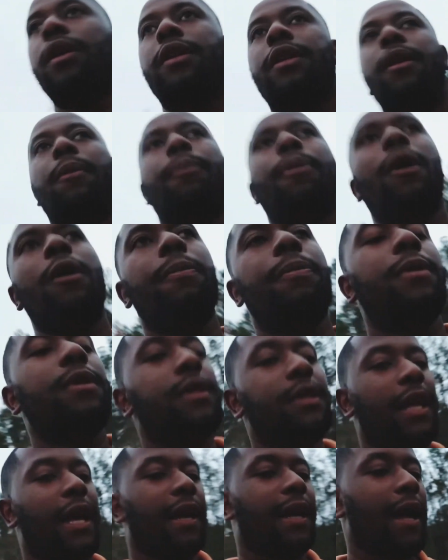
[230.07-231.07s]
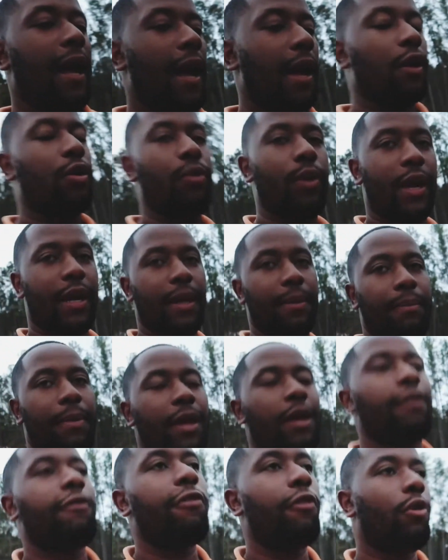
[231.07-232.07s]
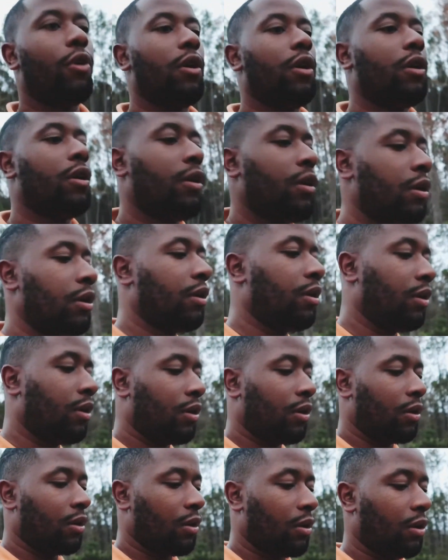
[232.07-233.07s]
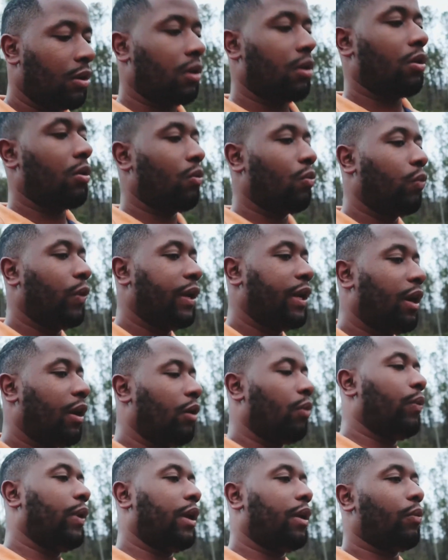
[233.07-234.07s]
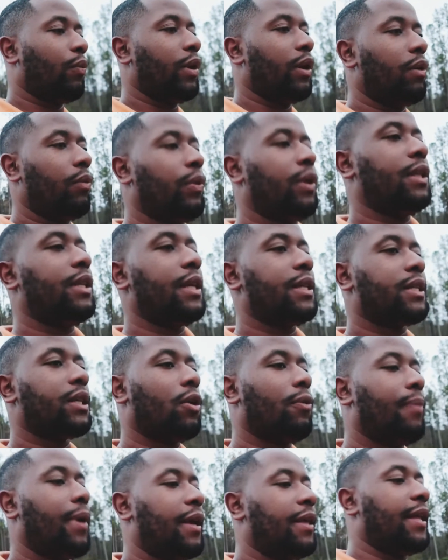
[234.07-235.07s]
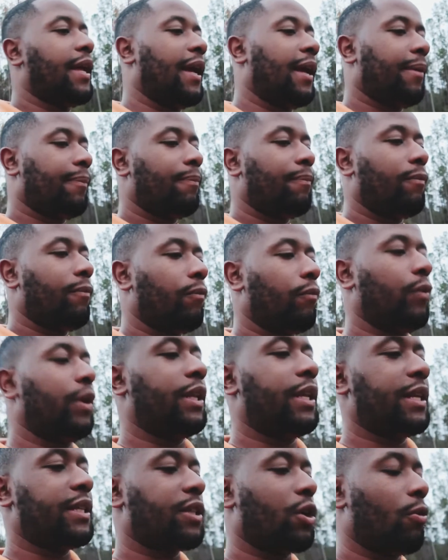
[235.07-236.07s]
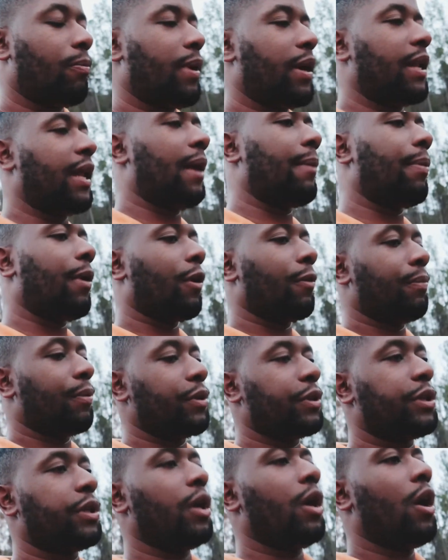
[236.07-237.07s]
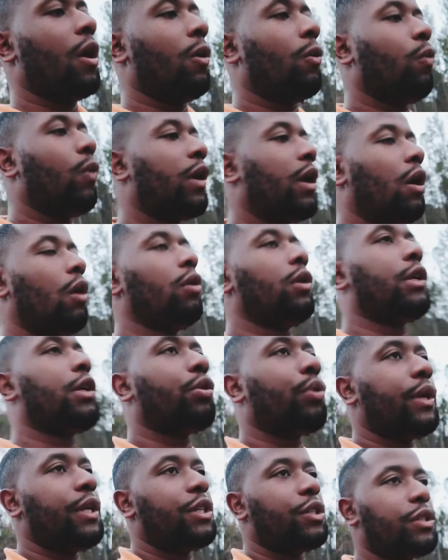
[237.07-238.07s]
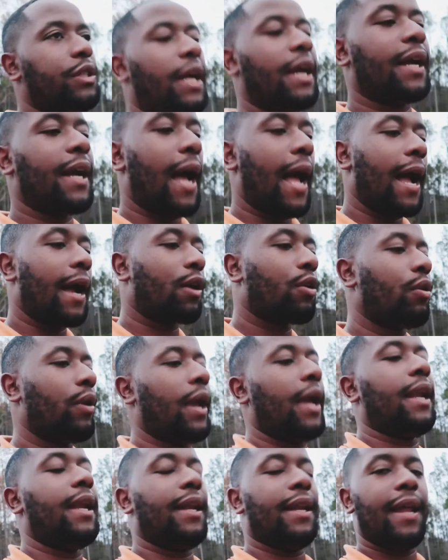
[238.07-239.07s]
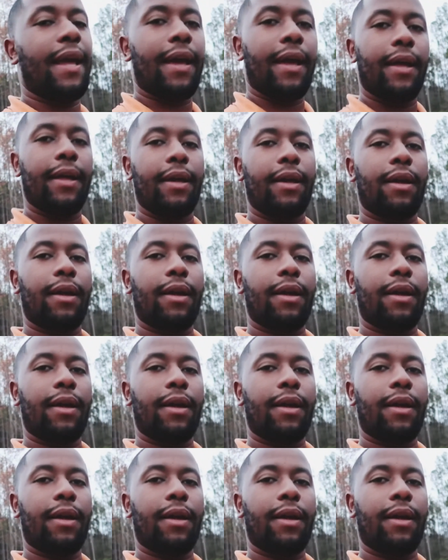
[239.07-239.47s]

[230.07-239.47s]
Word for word: the purpose that God created man for, we don't we, we, we disobey that. We disobey that purpose. We're the only creatures that God created that